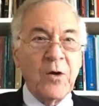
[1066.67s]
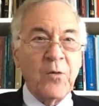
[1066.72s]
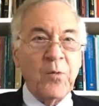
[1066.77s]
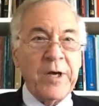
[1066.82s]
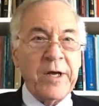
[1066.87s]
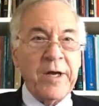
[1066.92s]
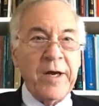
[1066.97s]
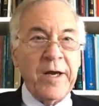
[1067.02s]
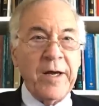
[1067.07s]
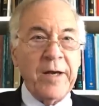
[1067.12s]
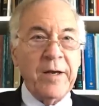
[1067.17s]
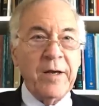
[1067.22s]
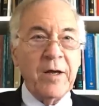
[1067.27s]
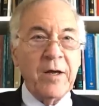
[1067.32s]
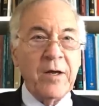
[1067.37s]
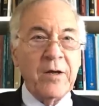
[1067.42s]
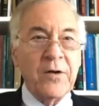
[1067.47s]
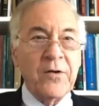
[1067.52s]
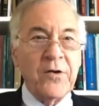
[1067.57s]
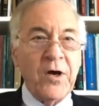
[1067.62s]
We had
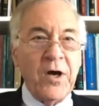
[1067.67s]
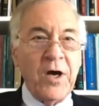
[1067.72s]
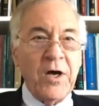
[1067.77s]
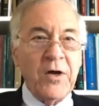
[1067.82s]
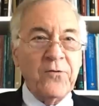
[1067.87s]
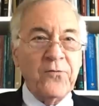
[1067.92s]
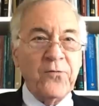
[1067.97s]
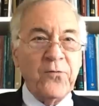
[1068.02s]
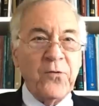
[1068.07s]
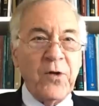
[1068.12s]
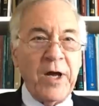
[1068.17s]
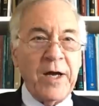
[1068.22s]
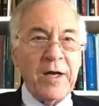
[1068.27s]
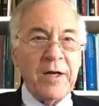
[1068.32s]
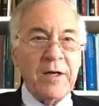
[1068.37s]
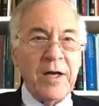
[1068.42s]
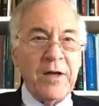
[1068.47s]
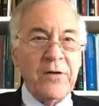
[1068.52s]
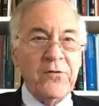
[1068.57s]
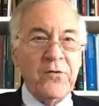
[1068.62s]

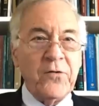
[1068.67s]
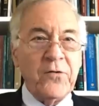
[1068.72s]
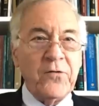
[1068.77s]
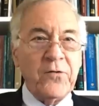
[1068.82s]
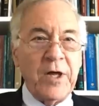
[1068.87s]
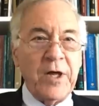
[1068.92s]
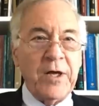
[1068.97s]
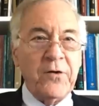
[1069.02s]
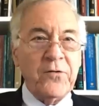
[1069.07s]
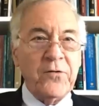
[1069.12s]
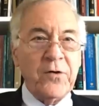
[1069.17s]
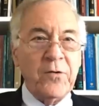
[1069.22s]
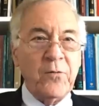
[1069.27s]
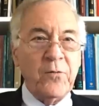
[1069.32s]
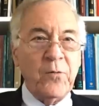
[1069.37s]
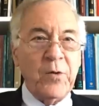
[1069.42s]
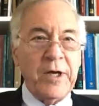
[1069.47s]
Dodd-Frank legislation,